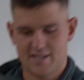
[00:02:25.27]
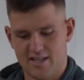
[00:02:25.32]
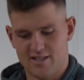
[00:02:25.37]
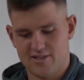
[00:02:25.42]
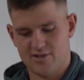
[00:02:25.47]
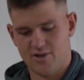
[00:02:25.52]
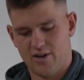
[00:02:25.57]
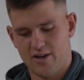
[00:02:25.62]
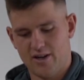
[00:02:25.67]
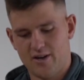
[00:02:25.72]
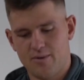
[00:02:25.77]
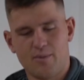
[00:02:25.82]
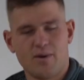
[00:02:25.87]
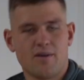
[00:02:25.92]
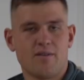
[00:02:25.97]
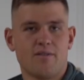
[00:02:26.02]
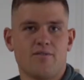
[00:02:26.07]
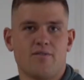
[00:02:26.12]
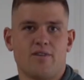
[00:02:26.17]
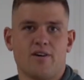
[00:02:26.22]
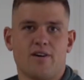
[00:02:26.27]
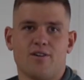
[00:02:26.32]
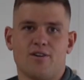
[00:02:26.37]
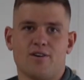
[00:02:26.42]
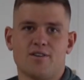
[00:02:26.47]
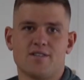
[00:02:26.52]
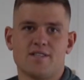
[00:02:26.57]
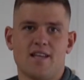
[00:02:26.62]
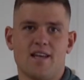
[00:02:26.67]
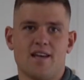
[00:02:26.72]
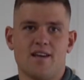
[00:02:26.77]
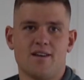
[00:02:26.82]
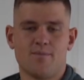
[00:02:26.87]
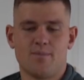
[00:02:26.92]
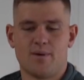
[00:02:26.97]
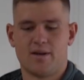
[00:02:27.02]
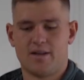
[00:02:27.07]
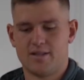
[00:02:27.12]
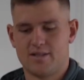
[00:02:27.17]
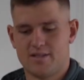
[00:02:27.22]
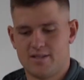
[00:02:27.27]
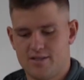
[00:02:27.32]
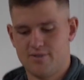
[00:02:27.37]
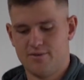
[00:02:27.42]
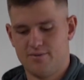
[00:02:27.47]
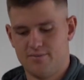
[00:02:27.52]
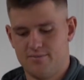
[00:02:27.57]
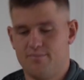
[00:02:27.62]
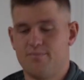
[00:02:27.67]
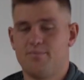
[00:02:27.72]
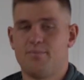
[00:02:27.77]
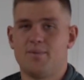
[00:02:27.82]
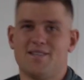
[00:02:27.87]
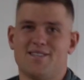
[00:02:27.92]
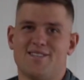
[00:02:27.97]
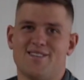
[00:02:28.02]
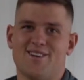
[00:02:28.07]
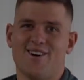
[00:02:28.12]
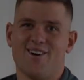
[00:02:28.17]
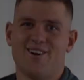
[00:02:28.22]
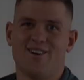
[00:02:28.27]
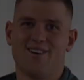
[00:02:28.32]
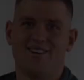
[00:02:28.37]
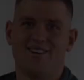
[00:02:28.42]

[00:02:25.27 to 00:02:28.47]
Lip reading: exciting. We're very close to the end, but it's still a bit to go.